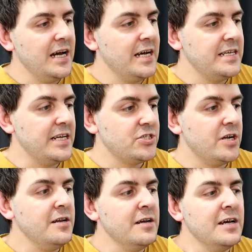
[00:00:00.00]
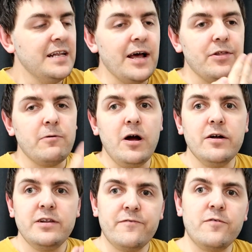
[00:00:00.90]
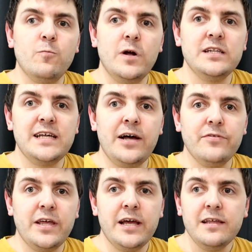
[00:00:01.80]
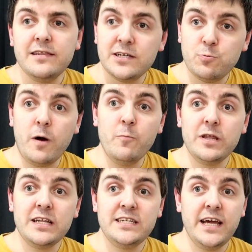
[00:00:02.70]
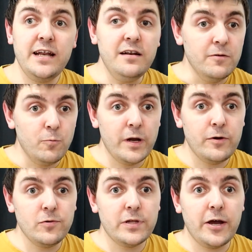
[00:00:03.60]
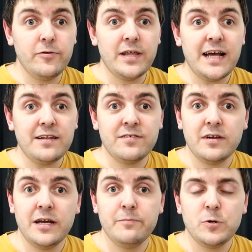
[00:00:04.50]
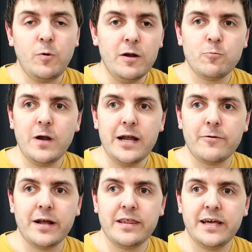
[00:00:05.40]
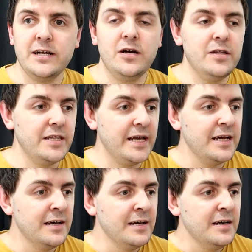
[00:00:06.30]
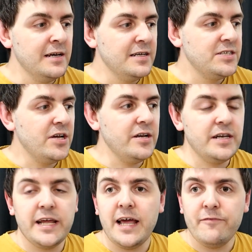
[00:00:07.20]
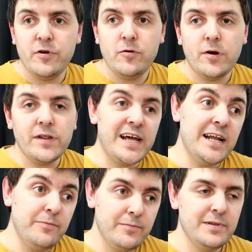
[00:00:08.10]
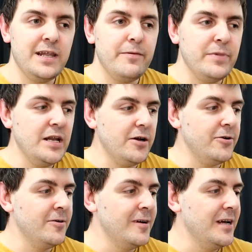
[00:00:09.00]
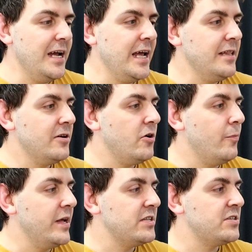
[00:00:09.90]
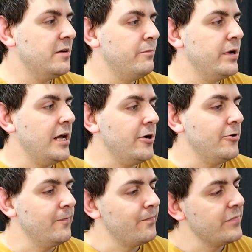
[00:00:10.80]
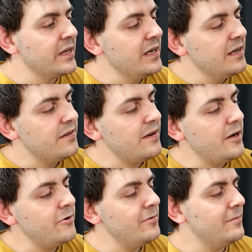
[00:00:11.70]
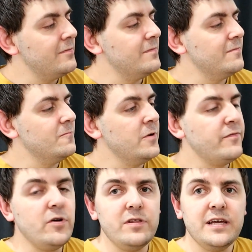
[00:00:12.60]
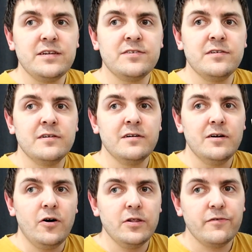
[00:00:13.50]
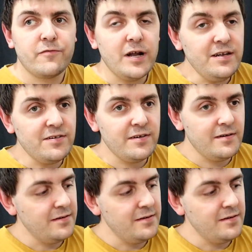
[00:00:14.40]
edition. Now there are different ones out there. There's one with a tin, we all know that. Quite rare, I think, aren't they? Certainly. Have you got that? Let me know in the comments below. So we've got this on the front,